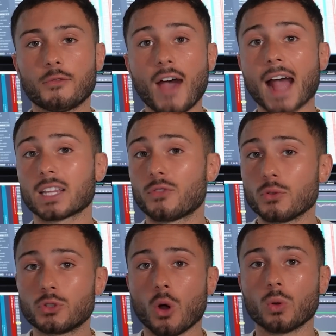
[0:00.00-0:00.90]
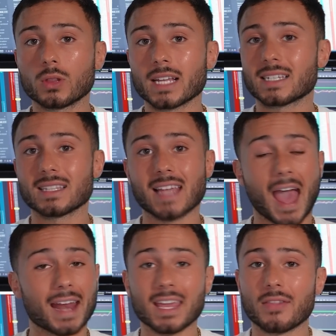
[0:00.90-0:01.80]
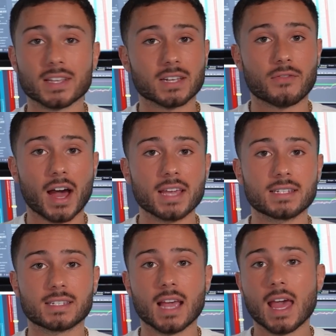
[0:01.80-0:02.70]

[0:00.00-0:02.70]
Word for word: In fact, if you don't listen to any of this advice,